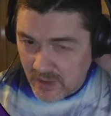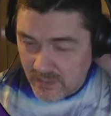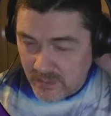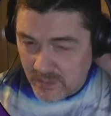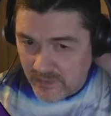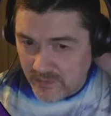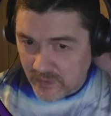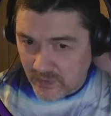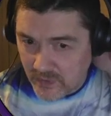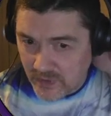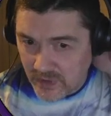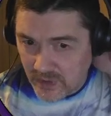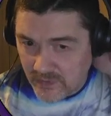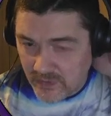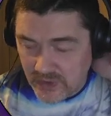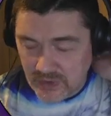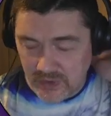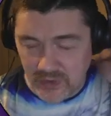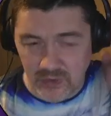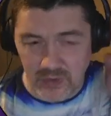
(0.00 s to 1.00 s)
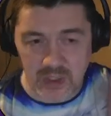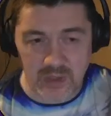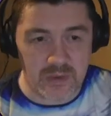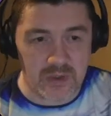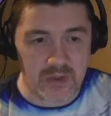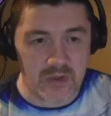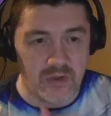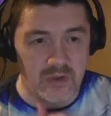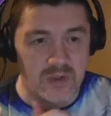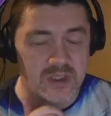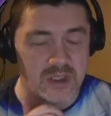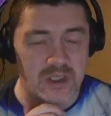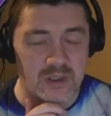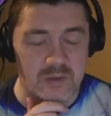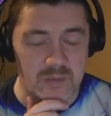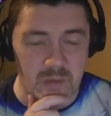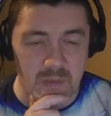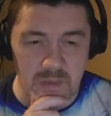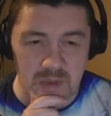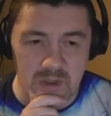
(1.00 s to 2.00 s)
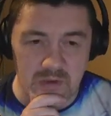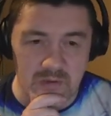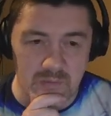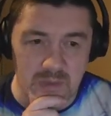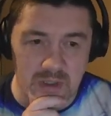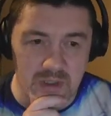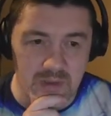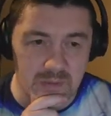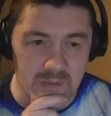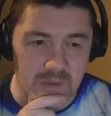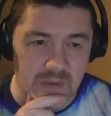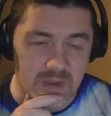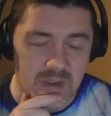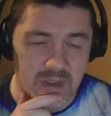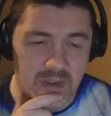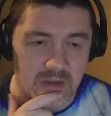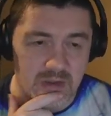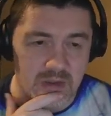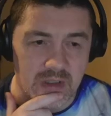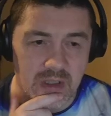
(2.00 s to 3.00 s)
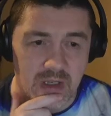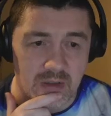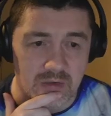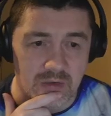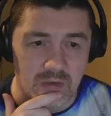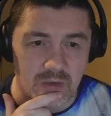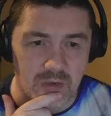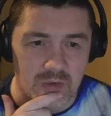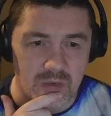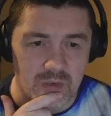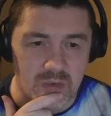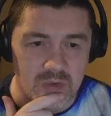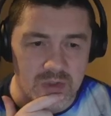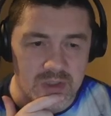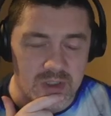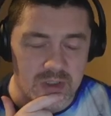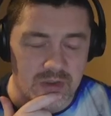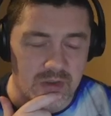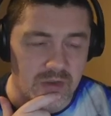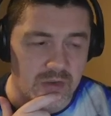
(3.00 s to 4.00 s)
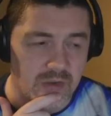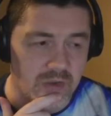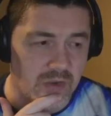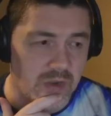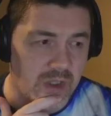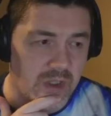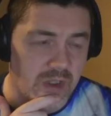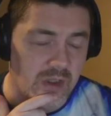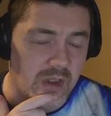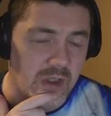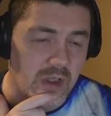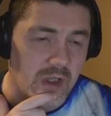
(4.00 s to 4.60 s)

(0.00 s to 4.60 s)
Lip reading: before the other 2 came across because we might have been able to get a lot closer to doing it.